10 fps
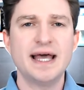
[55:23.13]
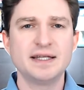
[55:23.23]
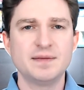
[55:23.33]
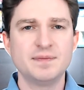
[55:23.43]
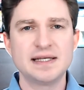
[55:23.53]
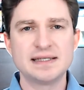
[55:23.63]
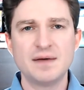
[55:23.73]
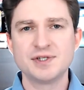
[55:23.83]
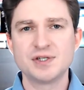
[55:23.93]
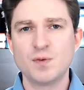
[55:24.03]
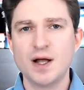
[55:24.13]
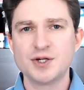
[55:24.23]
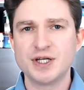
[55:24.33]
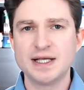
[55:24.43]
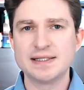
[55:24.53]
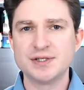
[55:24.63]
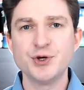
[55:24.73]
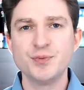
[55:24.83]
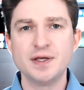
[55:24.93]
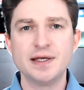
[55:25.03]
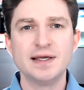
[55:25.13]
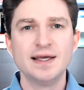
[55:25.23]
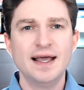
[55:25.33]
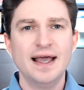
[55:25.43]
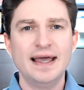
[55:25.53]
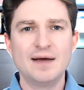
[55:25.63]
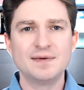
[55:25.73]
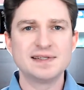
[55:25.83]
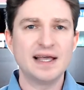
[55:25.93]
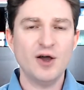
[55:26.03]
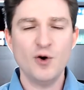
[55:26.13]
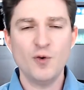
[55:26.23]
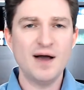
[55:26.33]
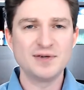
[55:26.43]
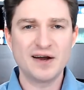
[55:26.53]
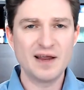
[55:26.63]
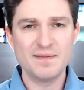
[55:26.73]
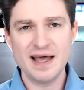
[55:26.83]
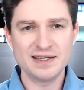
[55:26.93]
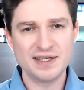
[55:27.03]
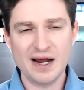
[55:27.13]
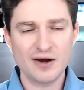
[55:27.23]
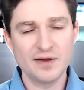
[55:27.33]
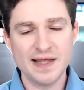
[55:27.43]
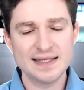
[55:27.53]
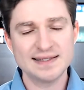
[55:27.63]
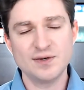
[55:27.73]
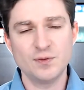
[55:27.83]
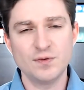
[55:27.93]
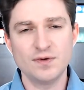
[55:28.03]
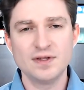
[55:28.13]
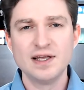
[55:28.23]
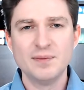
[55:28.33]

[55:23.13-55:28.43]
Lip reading: it because I was just watching as a newbie, and I was like, "Oh wow, Terry met Garrett. That's cool."